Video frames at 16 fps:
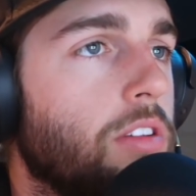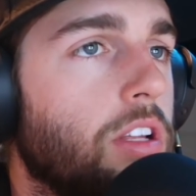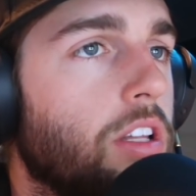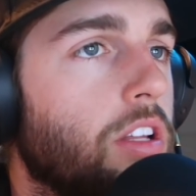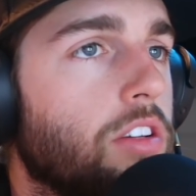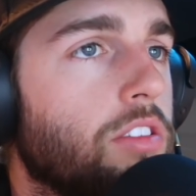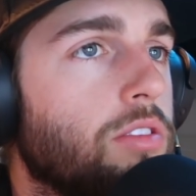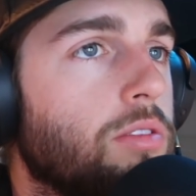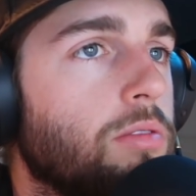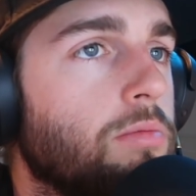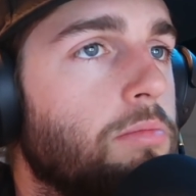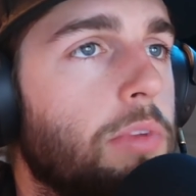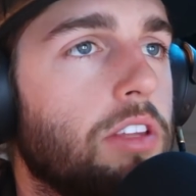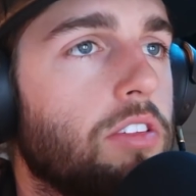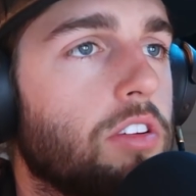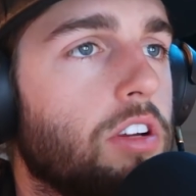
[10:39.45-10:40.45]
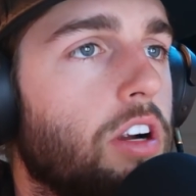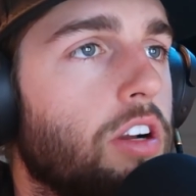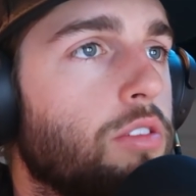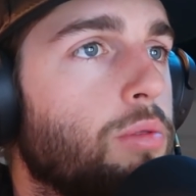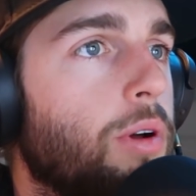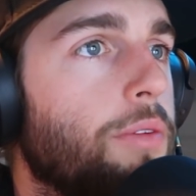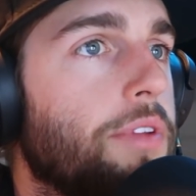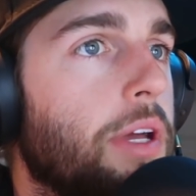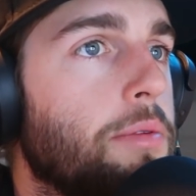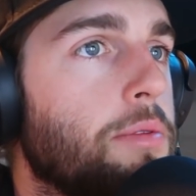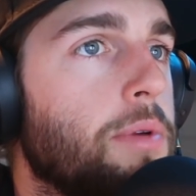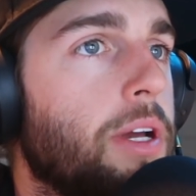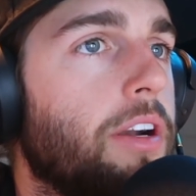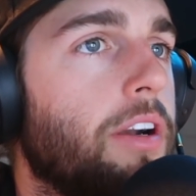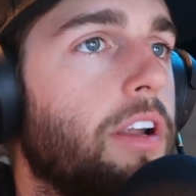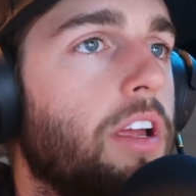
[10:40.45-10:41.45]
it looks makes the car 12 times
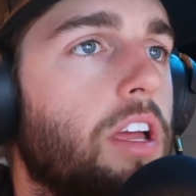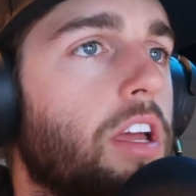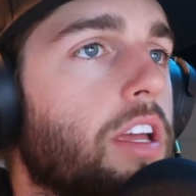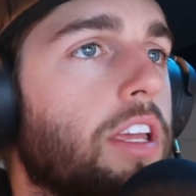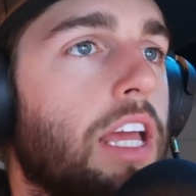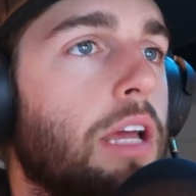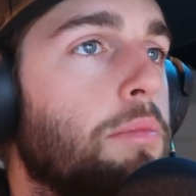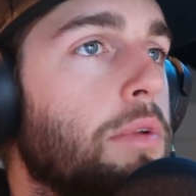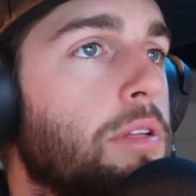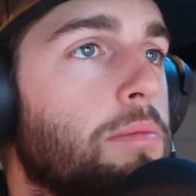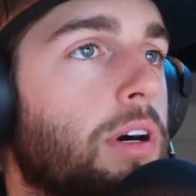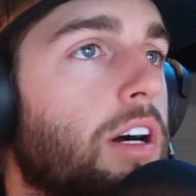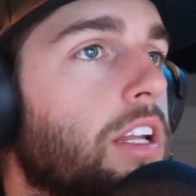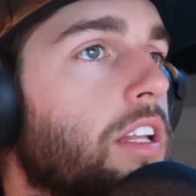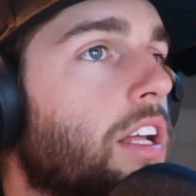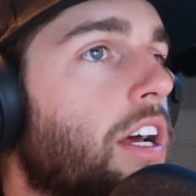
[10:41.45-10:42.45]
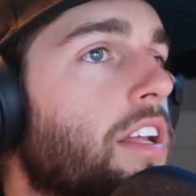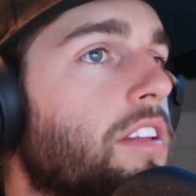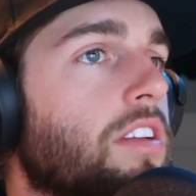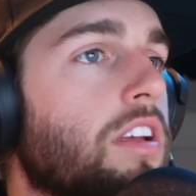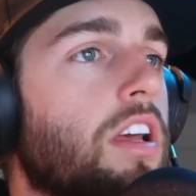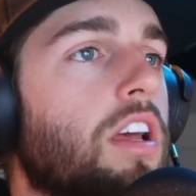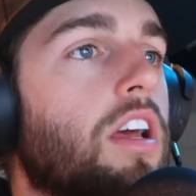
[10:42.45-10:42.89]
better. Can't beat the body lines.